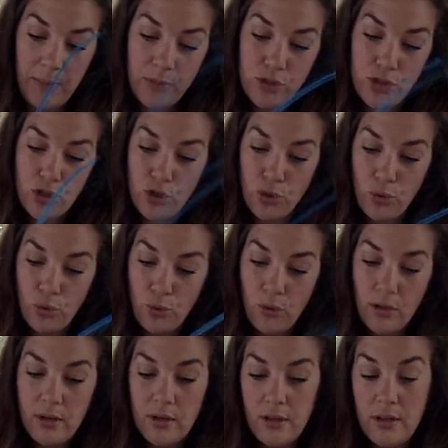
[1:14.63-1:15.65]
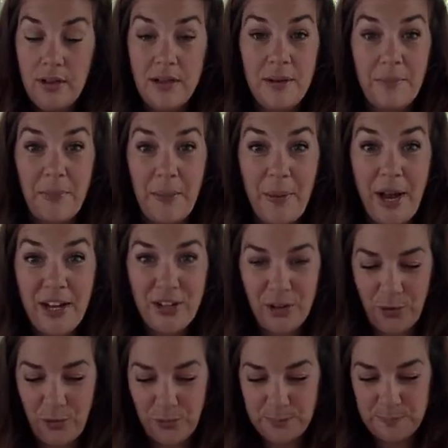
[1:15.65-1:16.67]
to my pine
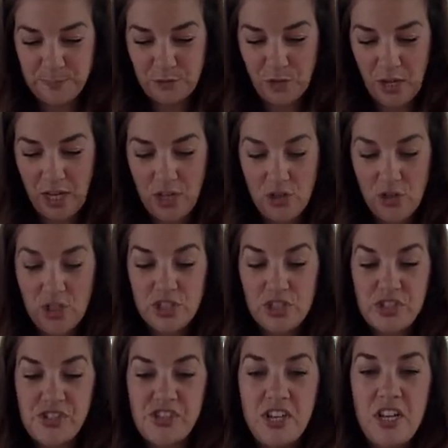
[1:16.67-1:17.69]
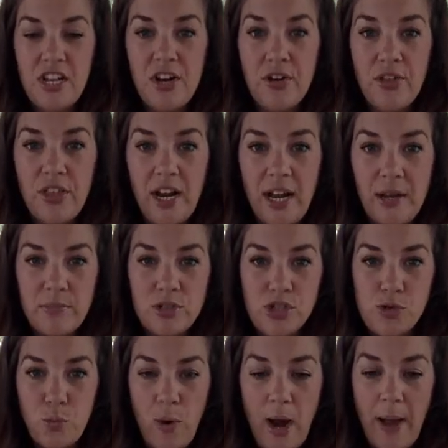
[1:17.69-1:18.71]
cone, okay, and you can just see here that I am
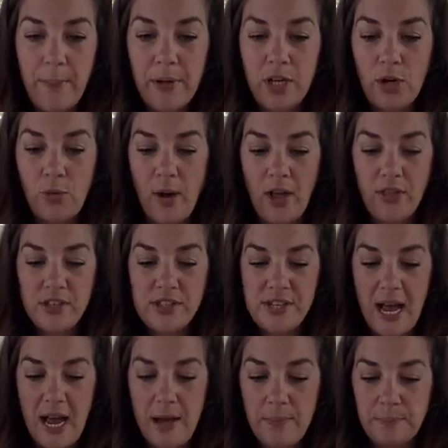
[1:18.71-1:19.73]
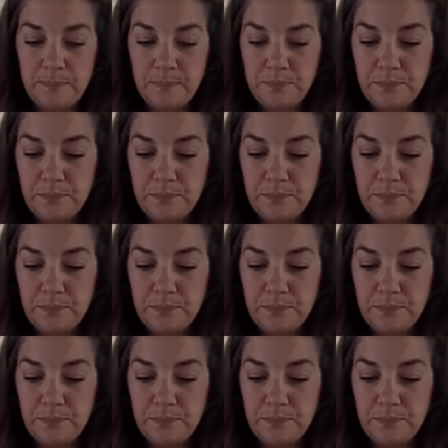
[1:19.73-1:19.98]
just wrapping it around the top,